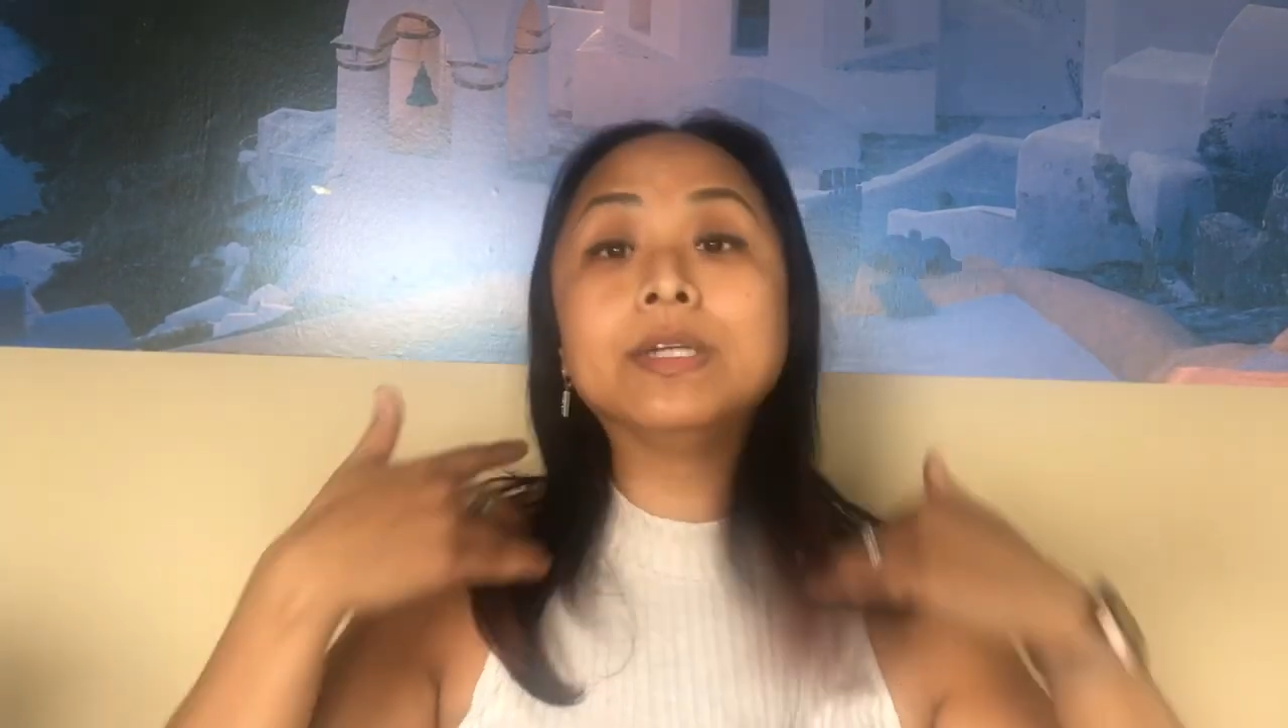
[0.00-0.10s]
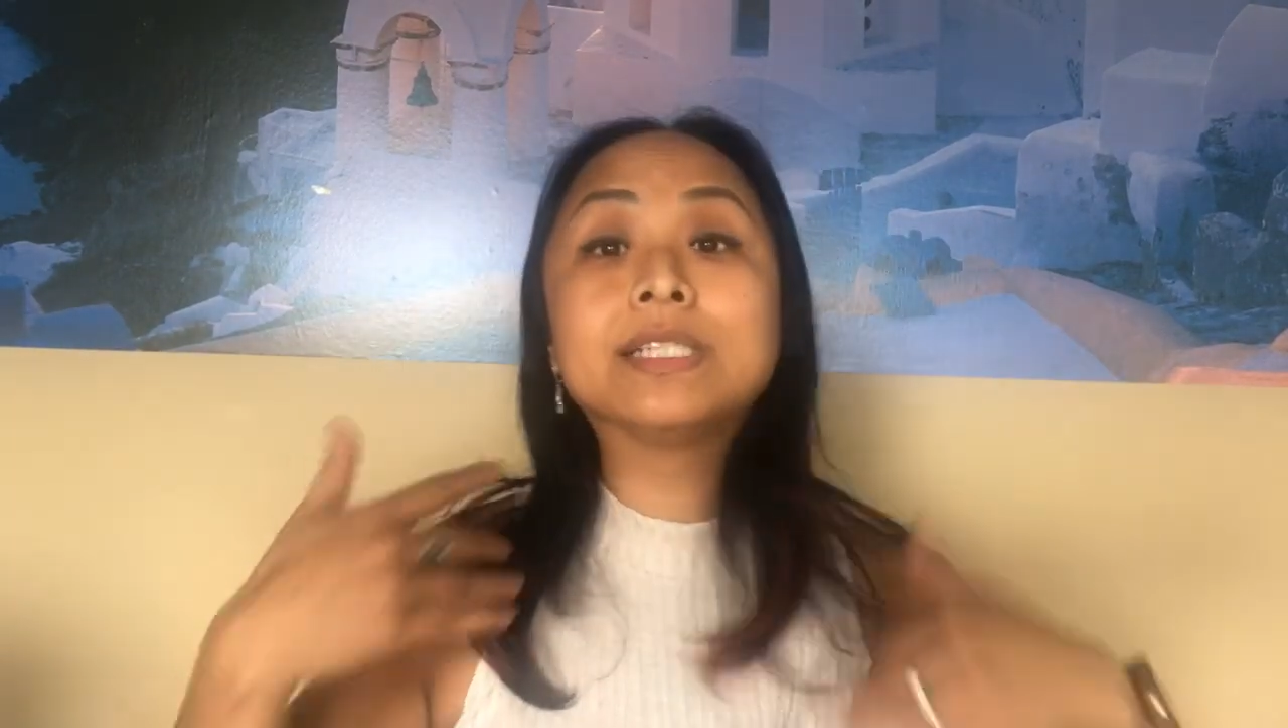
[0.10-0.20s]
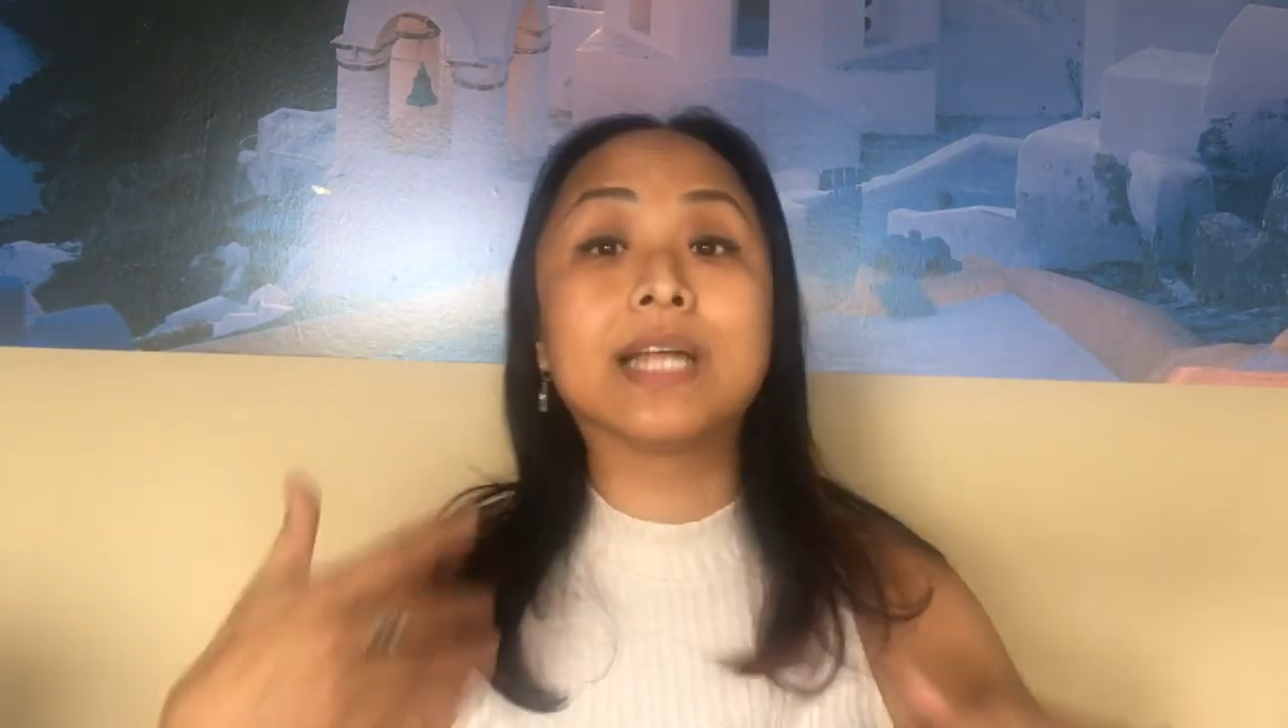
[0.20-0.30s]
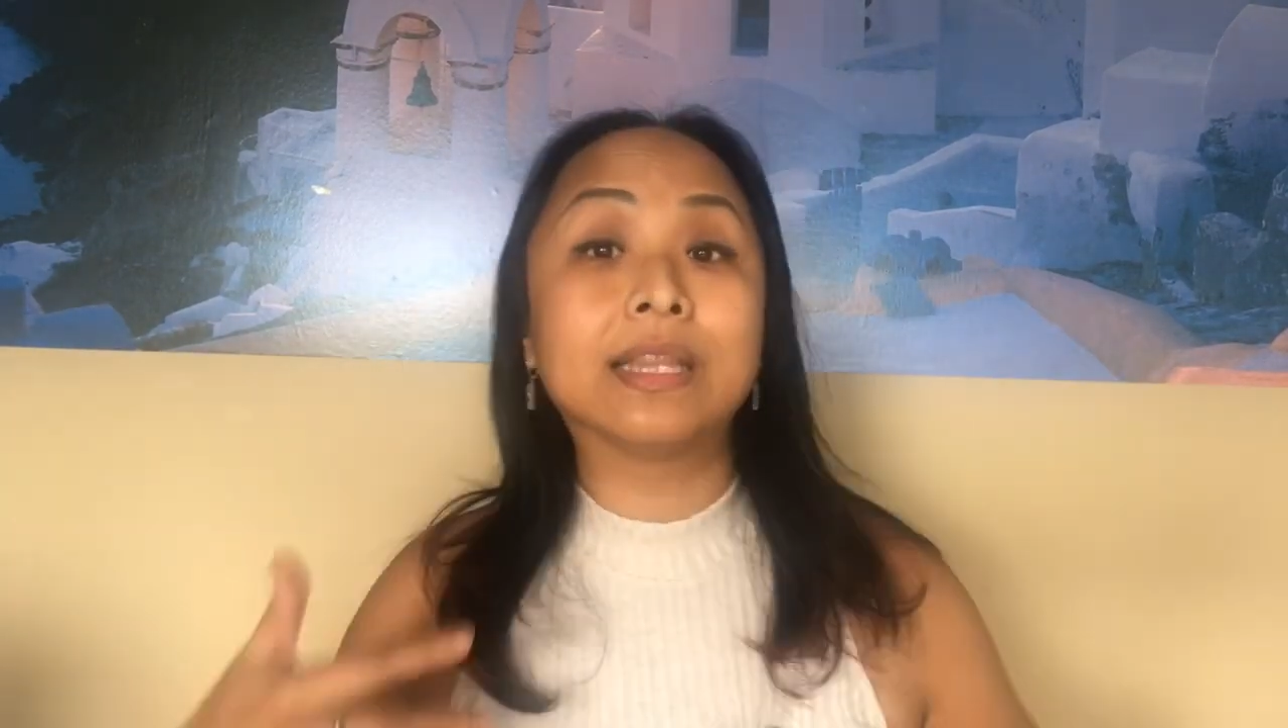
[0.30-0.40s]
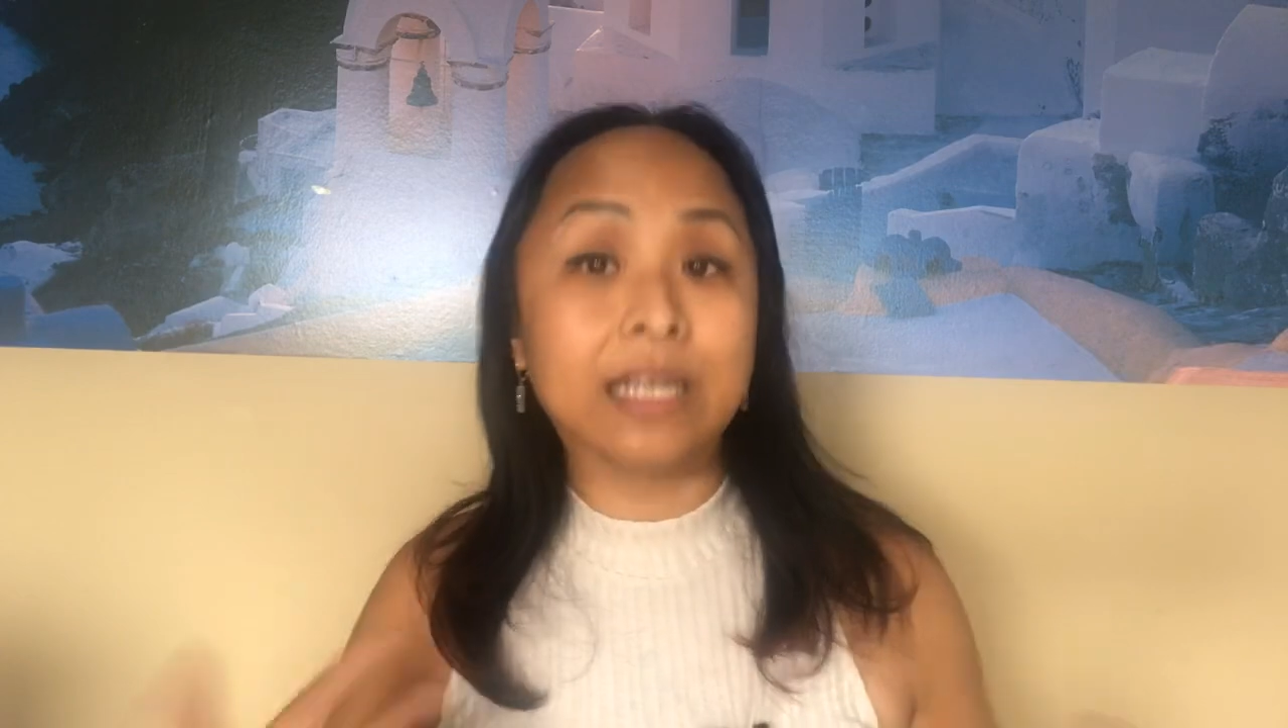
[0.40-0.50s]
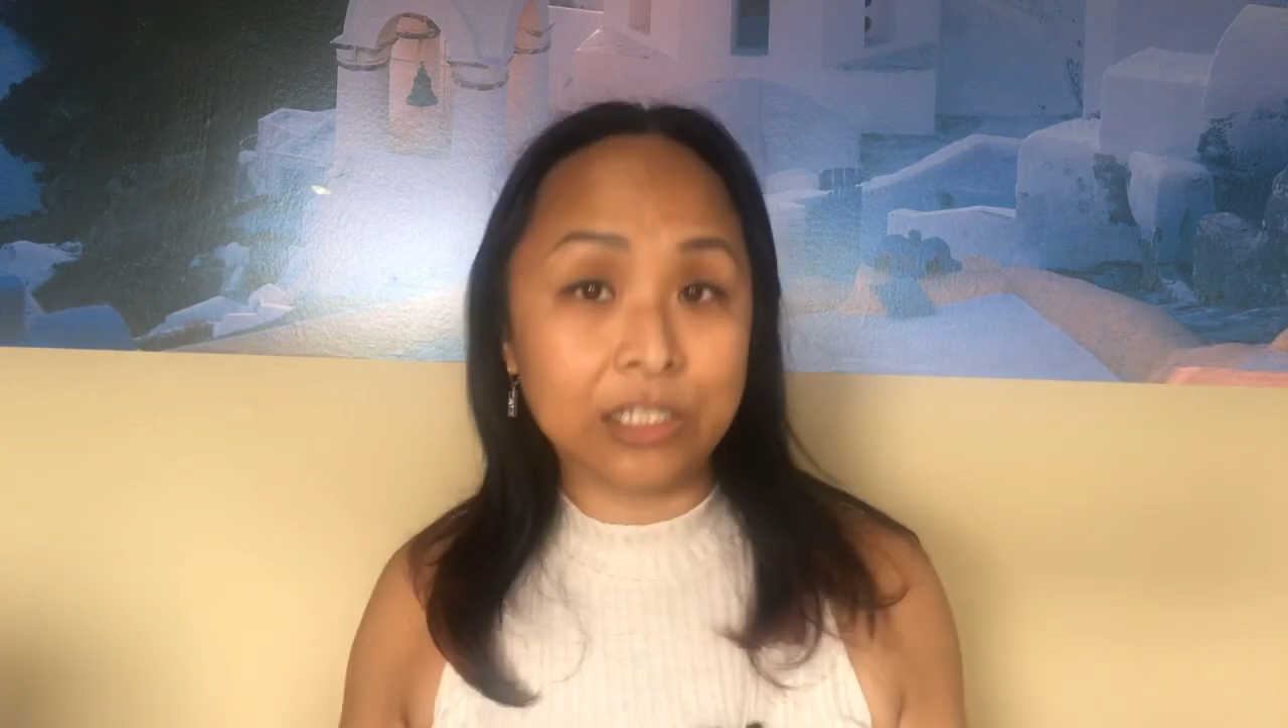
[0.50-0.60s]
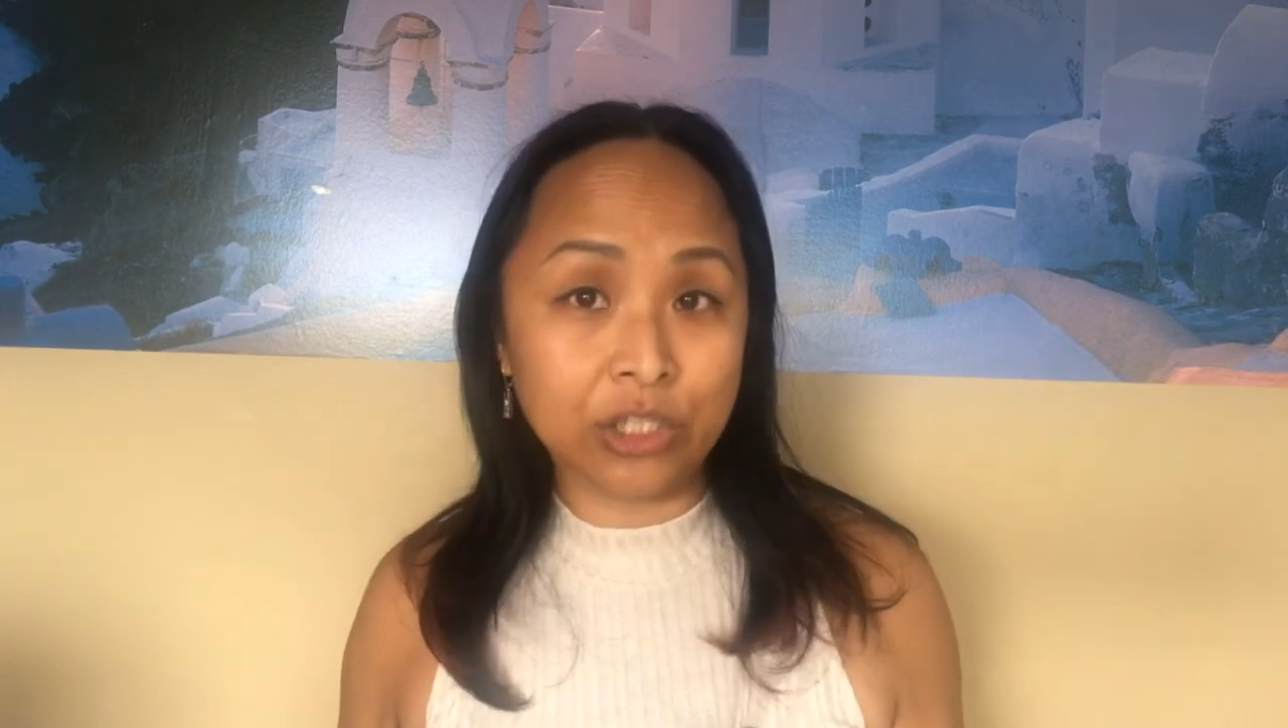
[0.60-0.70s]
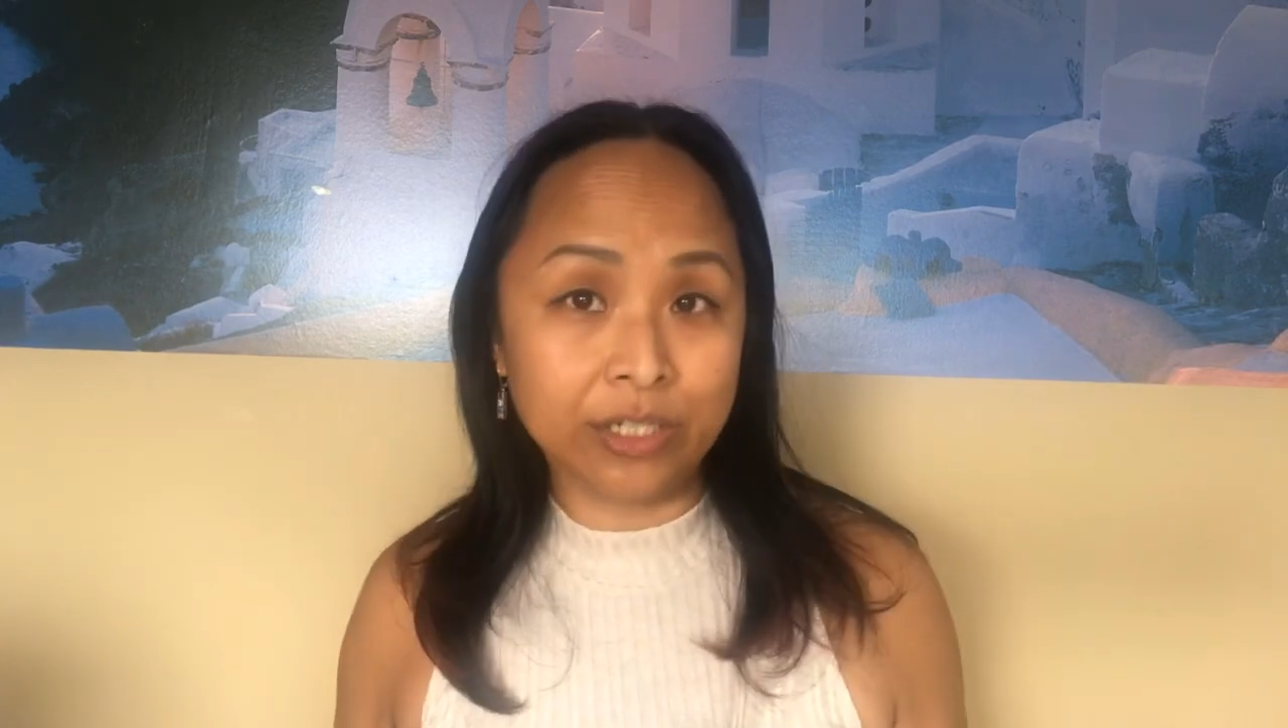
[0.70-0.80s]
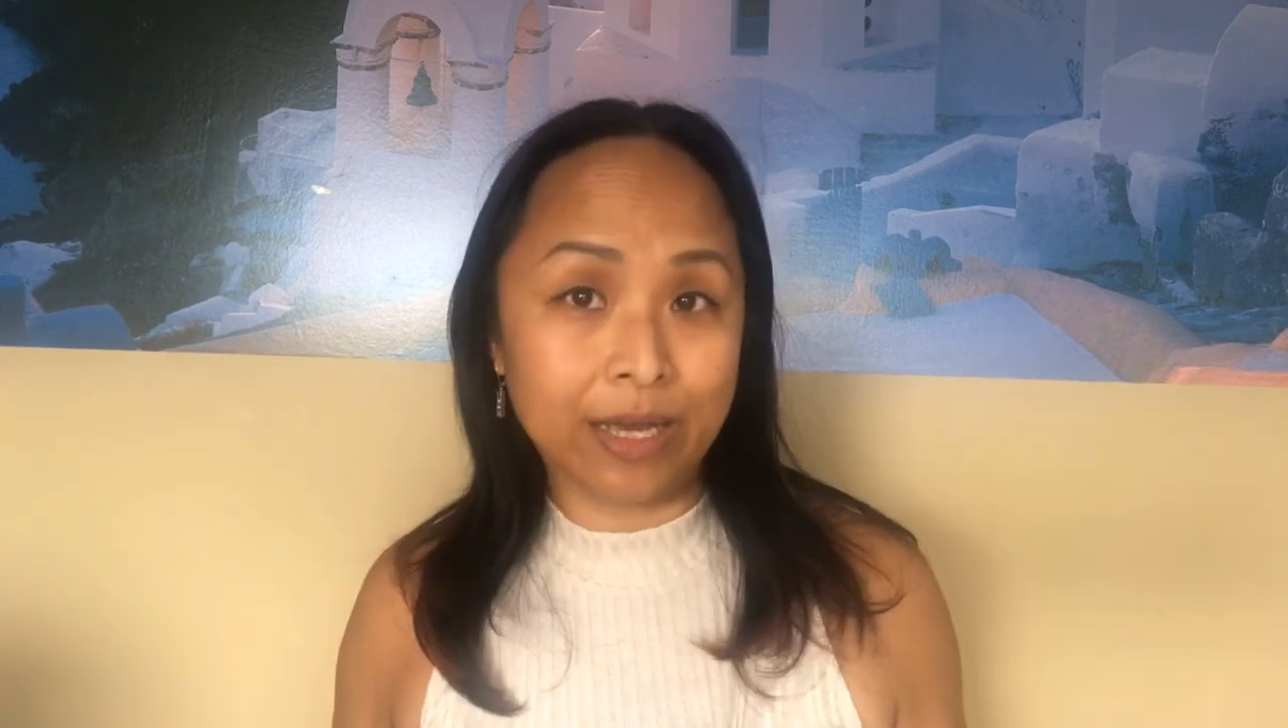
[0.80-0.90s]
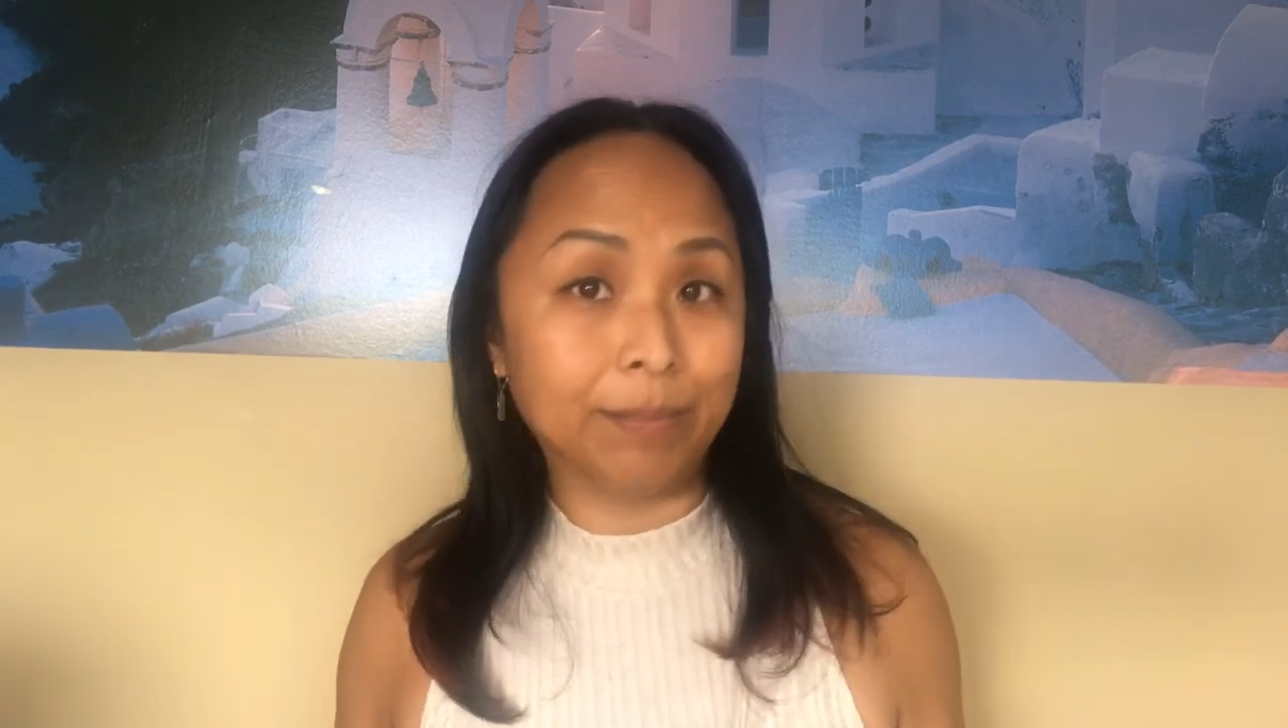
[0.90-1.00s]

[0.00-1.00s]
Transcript: that teaching them